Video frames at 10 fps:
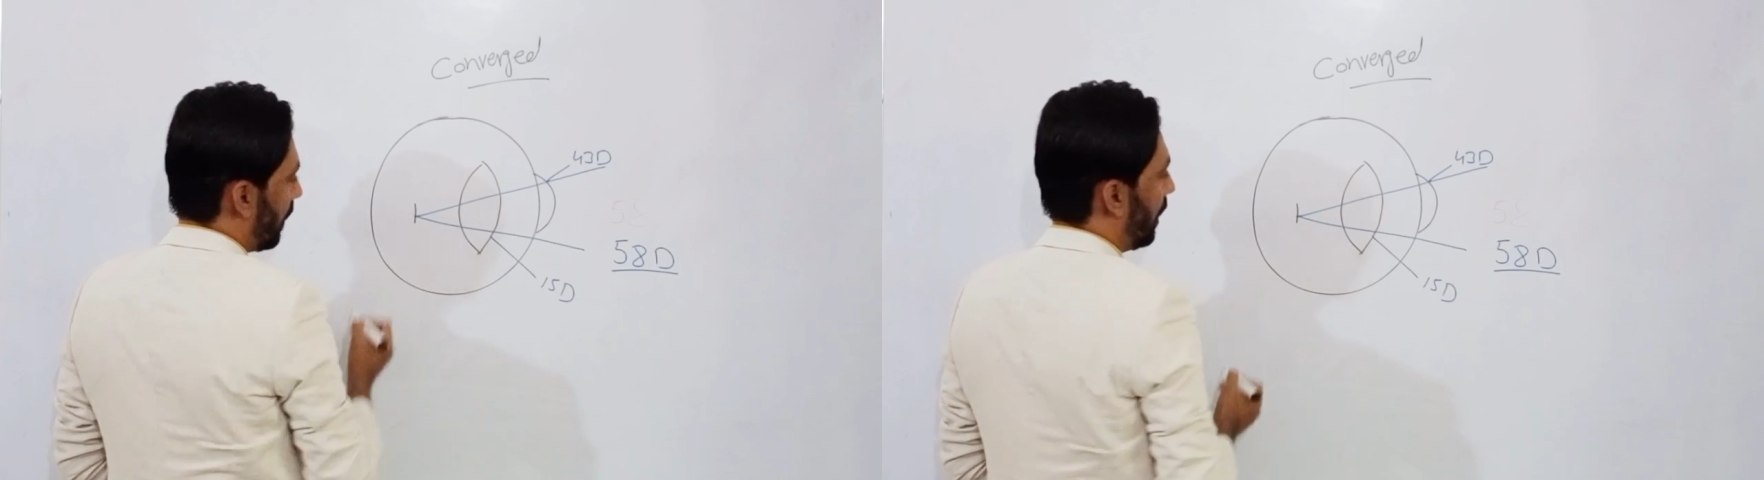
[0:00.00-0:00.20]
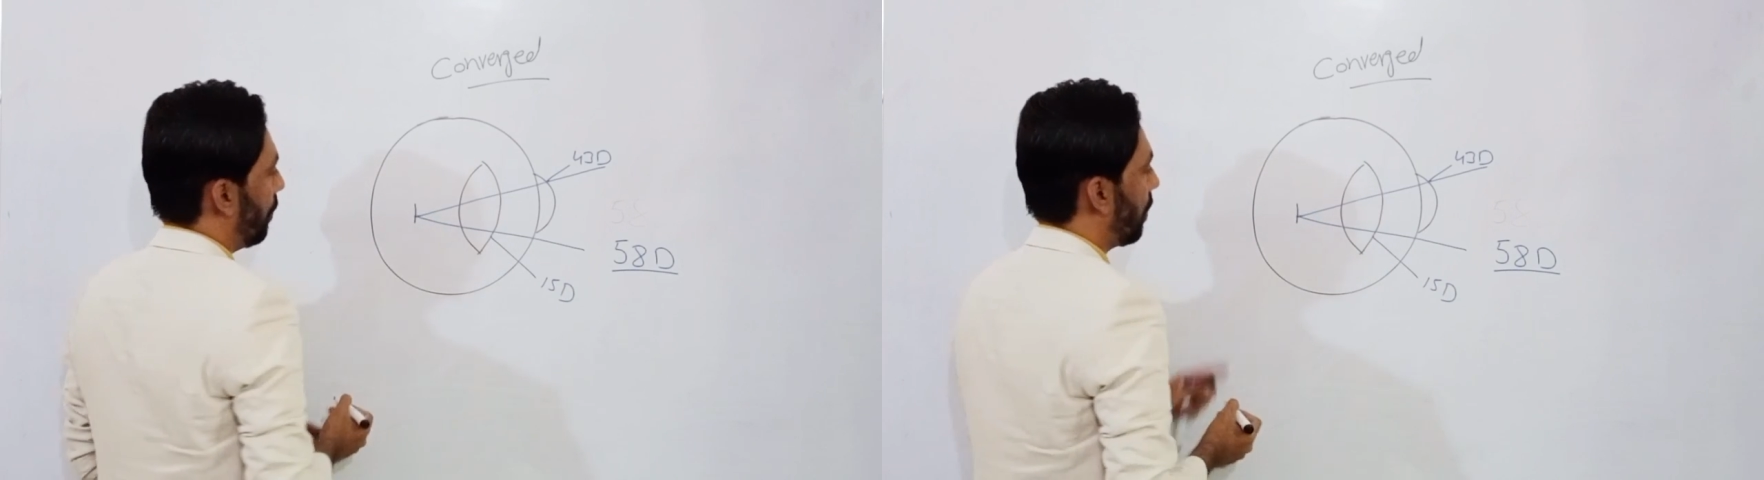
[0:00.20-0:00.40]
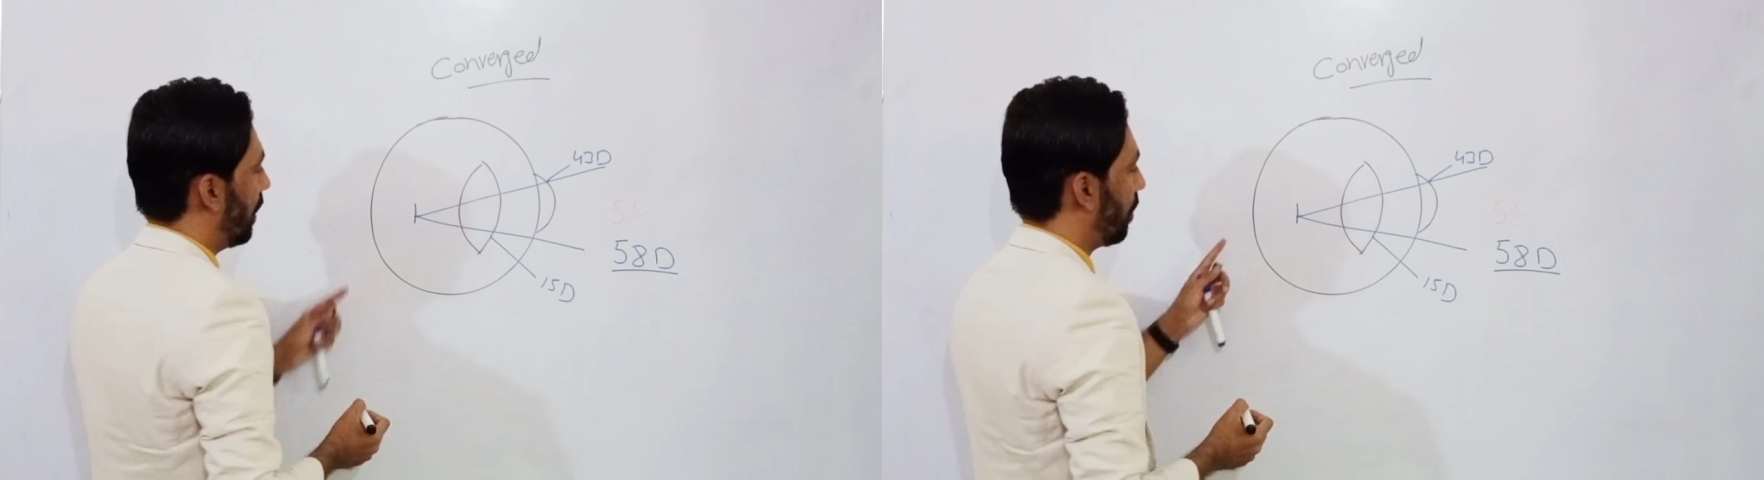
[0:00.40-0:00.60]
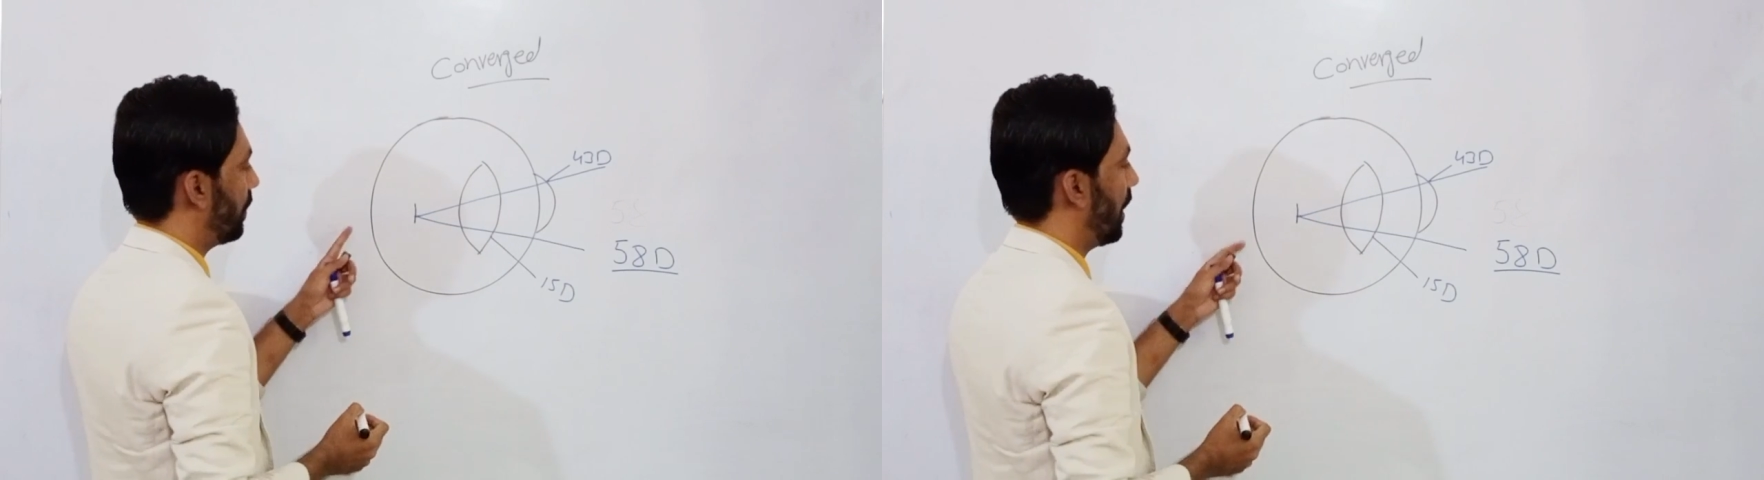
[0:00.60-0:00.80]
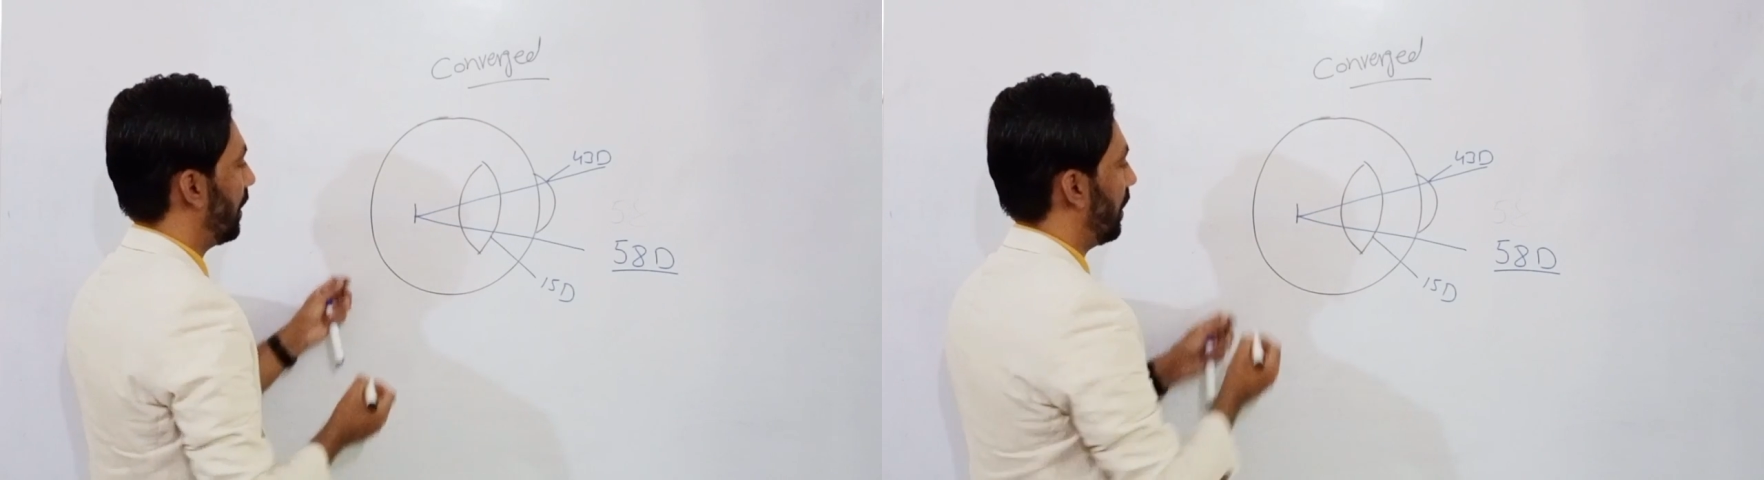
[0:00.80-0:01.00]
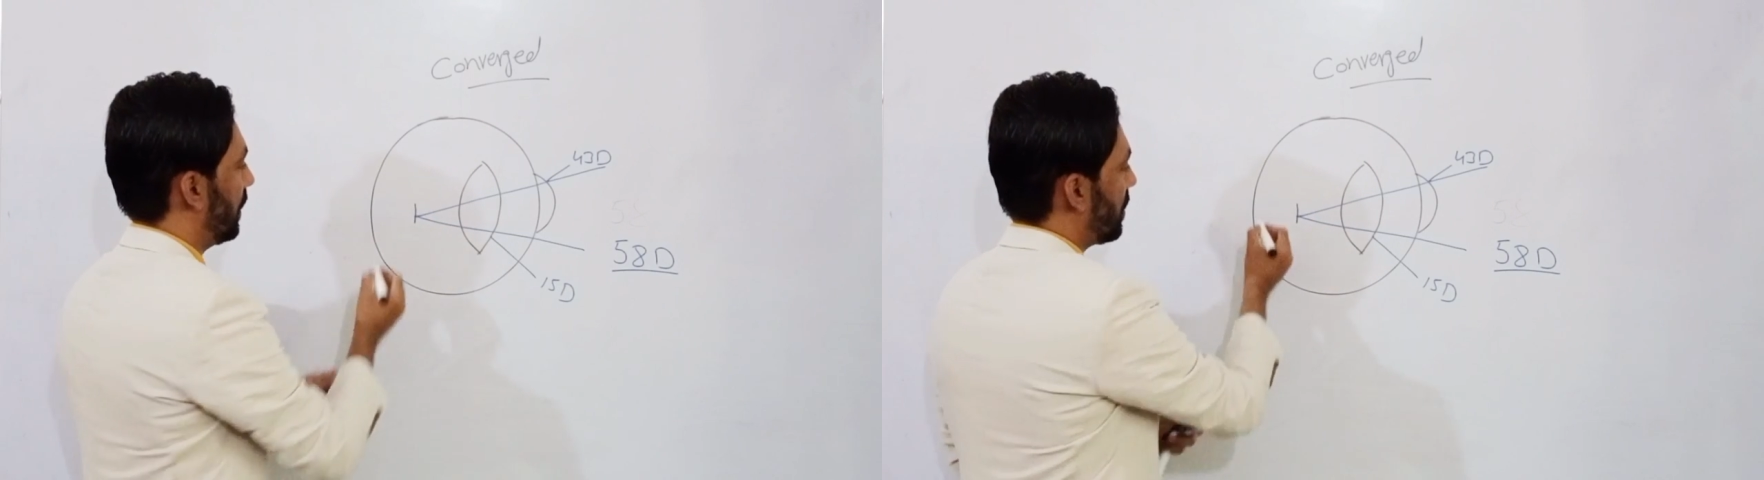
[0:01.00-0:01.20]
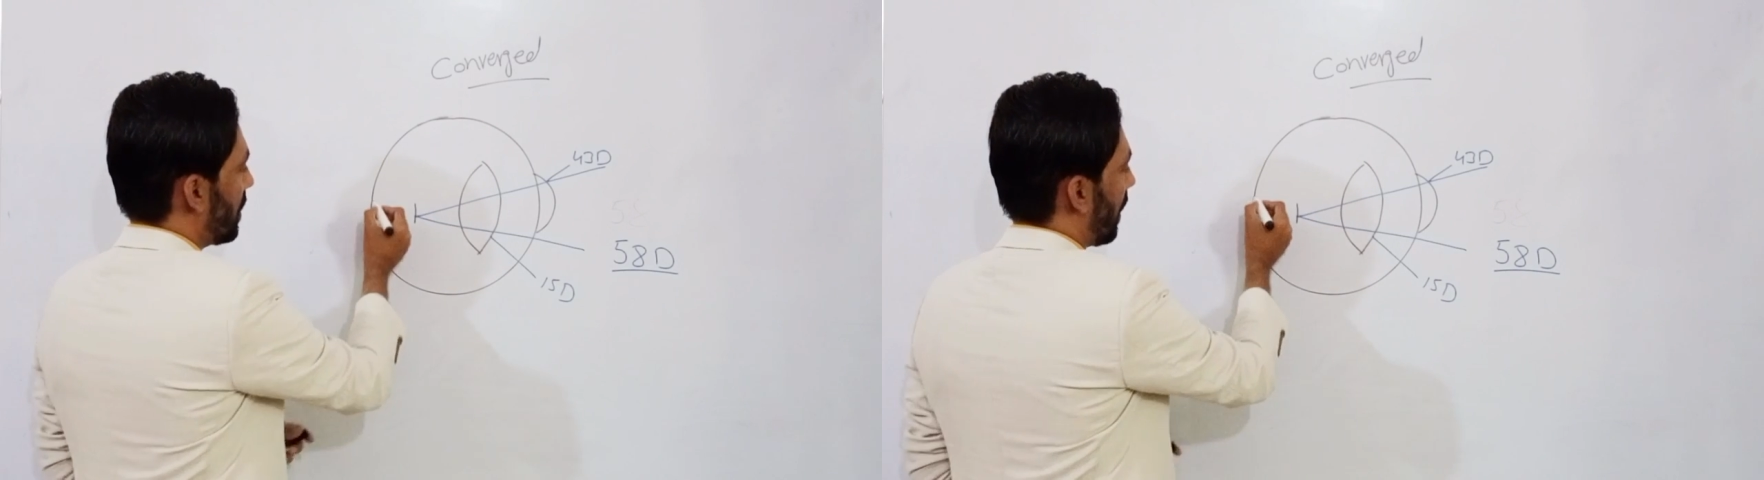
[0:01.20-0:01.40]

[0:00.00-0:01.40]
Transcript: in front of the retina. This is